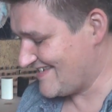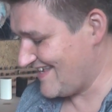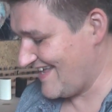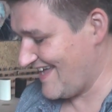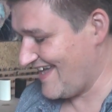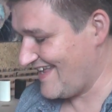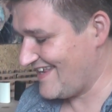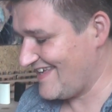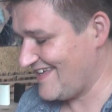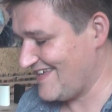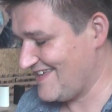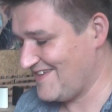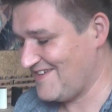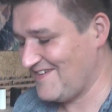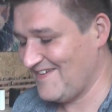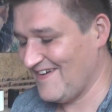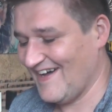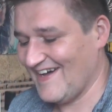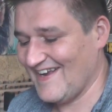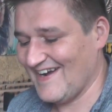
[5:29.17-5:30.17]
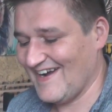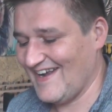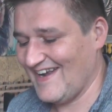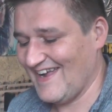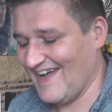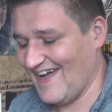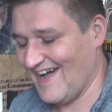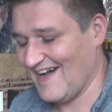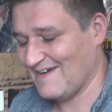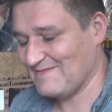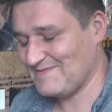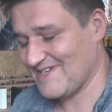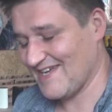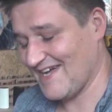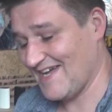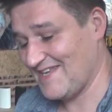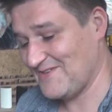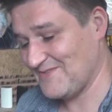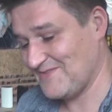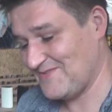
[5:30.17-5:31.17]
Eddie, you are an...
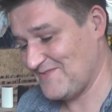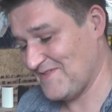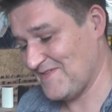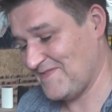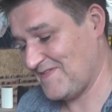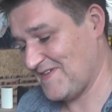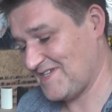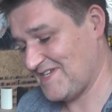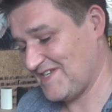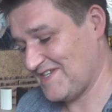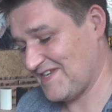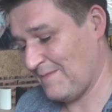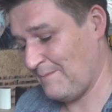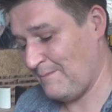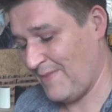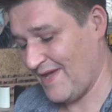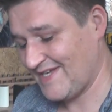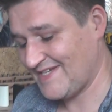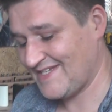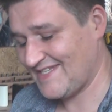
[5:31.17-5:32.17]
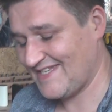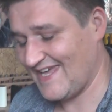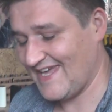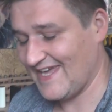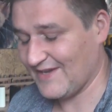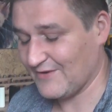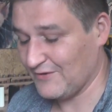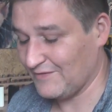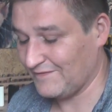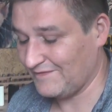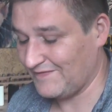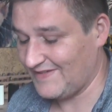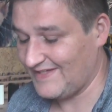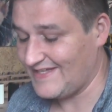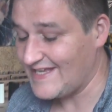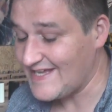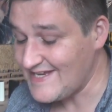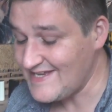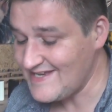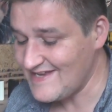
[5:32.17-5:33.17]
I don't know if this is a piss take
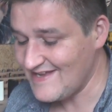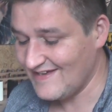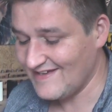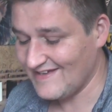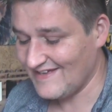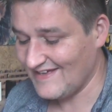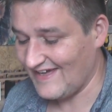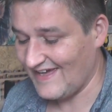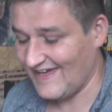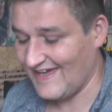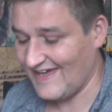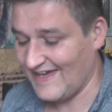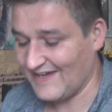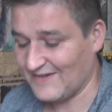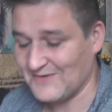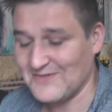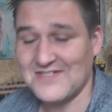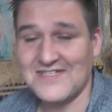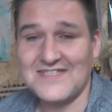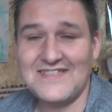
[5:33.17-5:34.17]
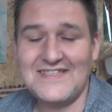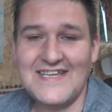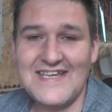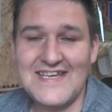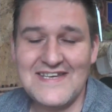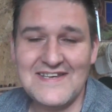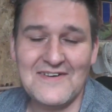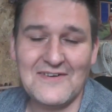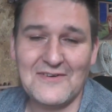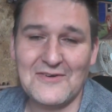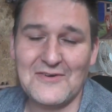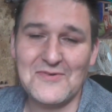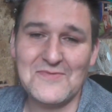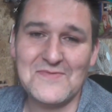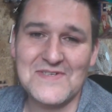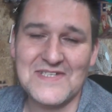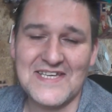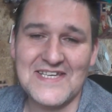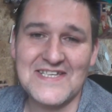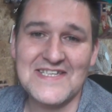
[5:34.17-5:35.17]
of Dean, because Dean
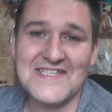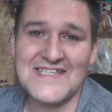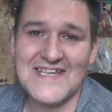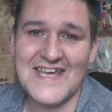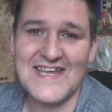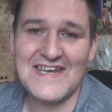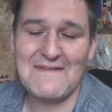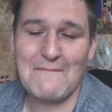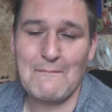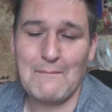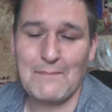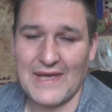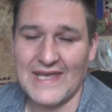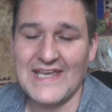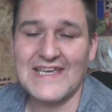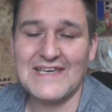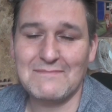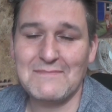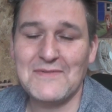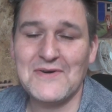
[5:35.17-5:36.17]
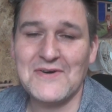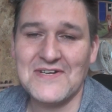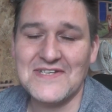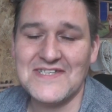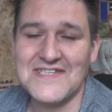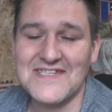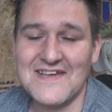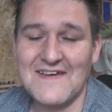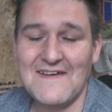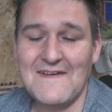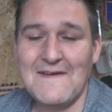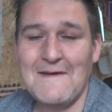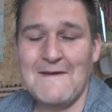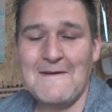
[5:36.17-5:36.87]
always gets sent pink mods.